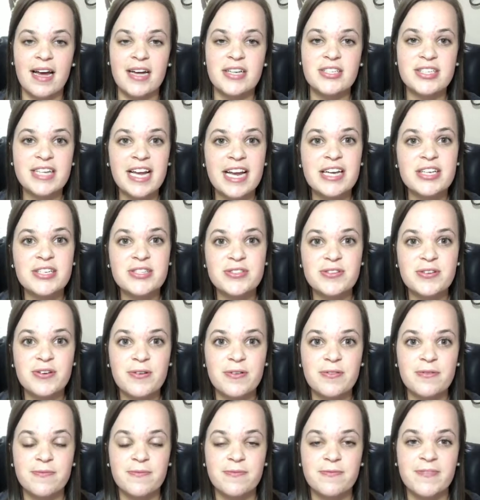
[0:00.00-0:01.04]

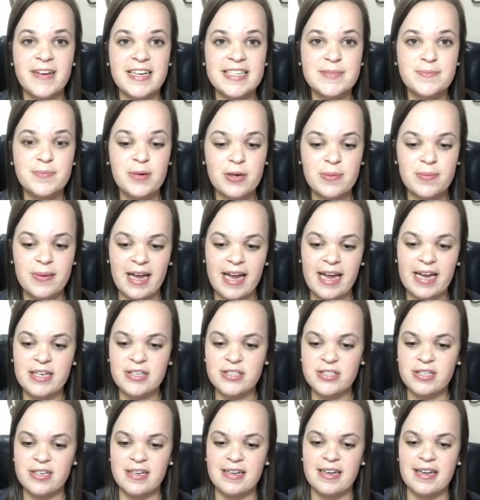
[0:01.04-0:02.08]
educational Facebook
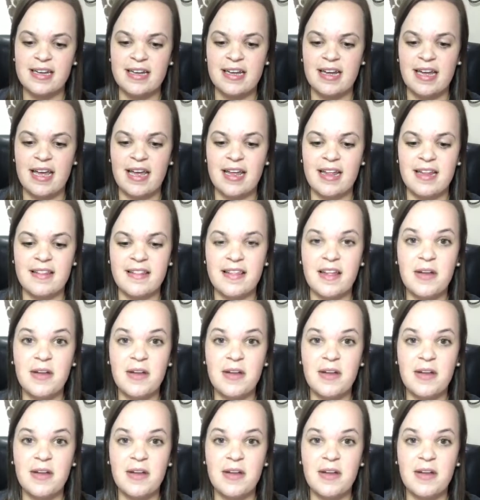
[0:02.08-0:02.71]
page, and